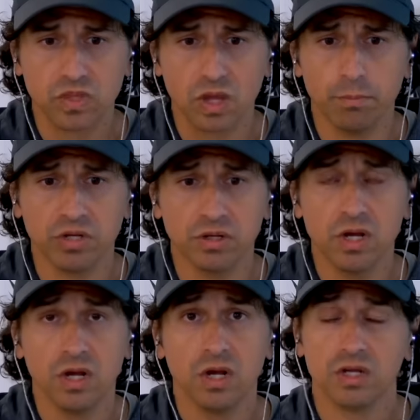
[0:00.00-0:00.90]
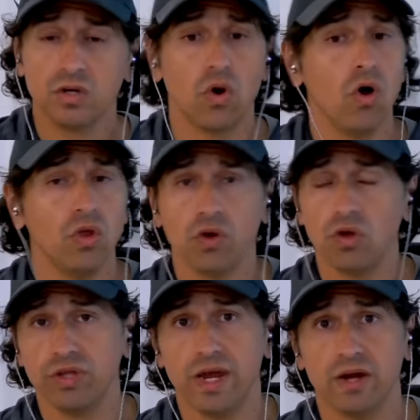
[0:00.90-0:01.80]
But, all in
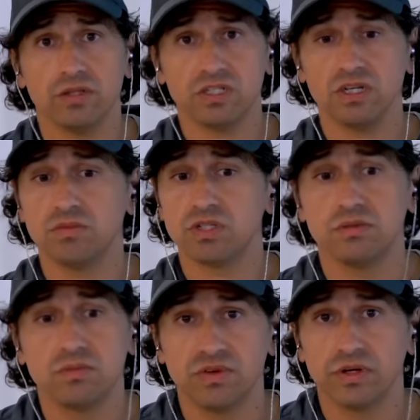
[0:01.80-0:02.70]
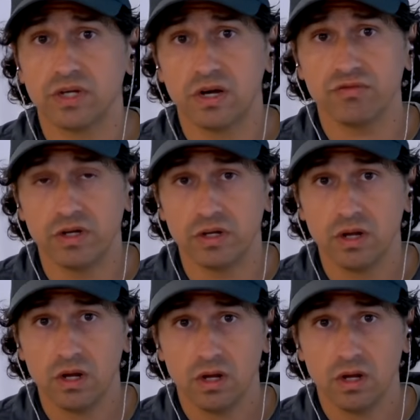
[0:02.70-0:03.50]
all, the Harris team seems very confident.